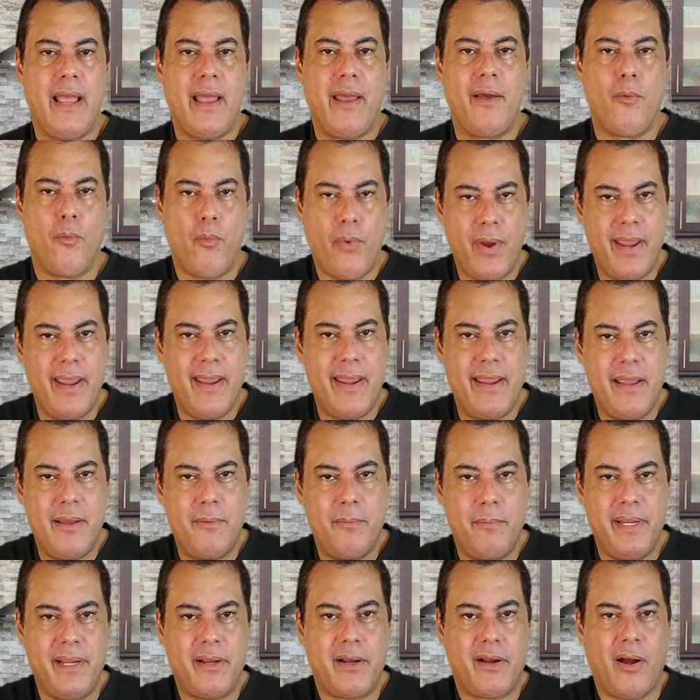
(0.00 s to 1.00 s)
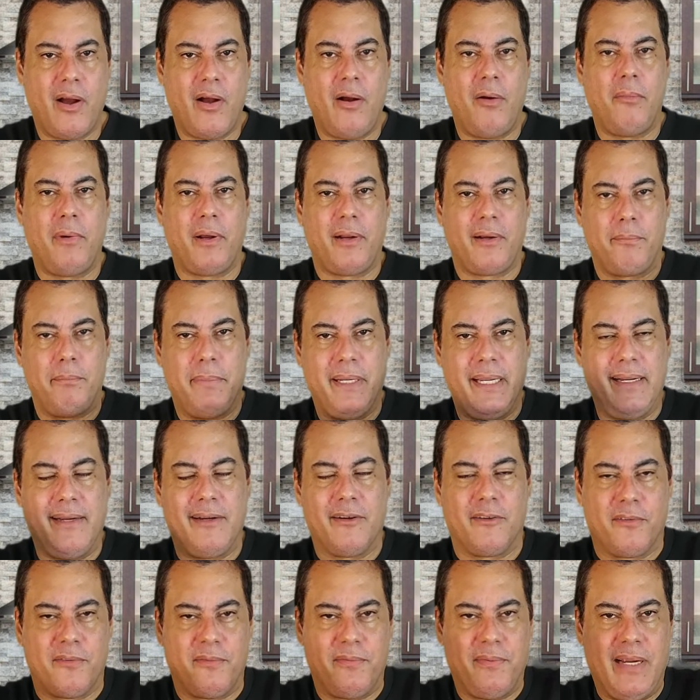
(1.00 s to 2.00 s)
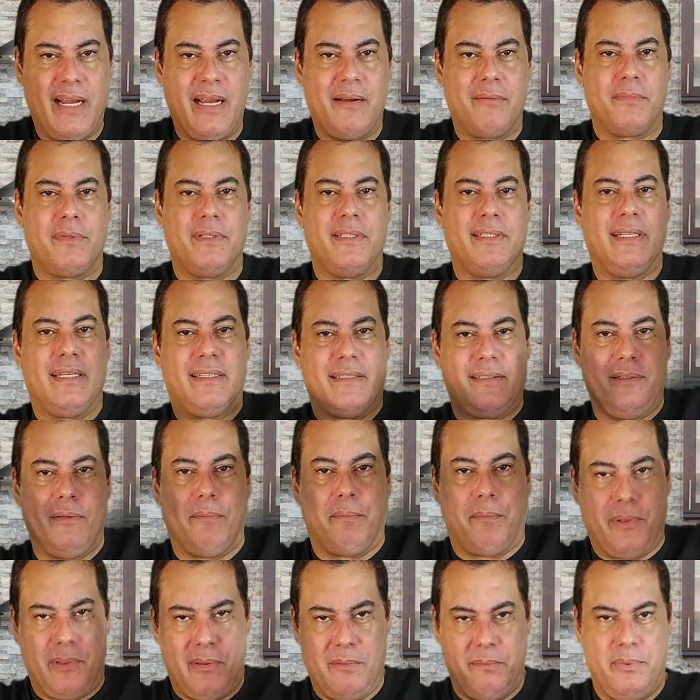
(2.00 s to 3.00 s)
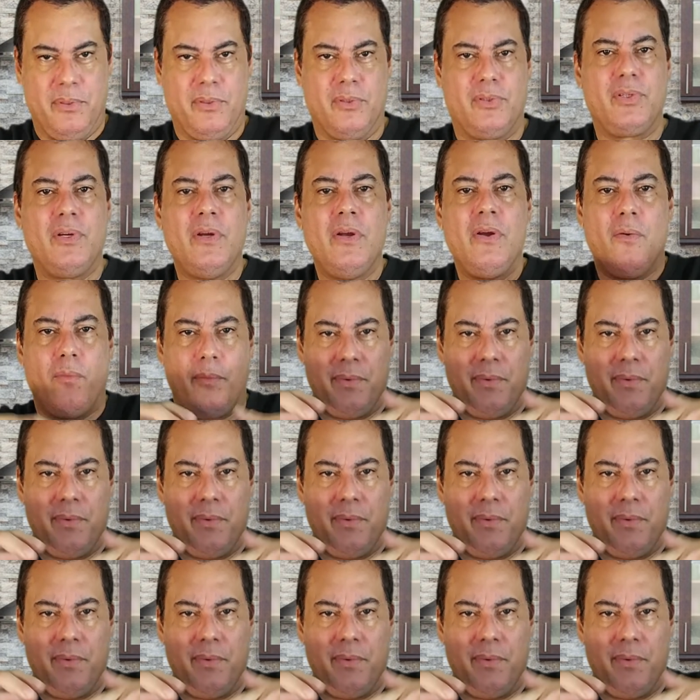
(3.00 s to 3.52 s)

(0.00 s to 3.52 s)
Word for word: and we become a bigger family. That's the purpose.